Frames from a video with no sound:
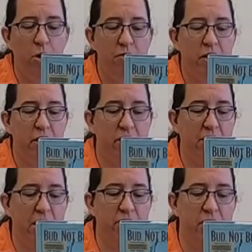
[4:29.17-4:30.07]
once he
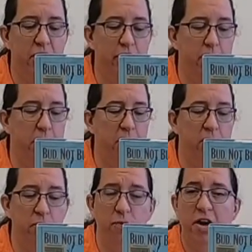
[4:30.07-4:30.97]
decides to hit the
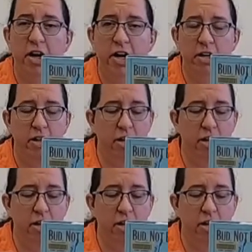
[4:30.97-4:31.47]
road and find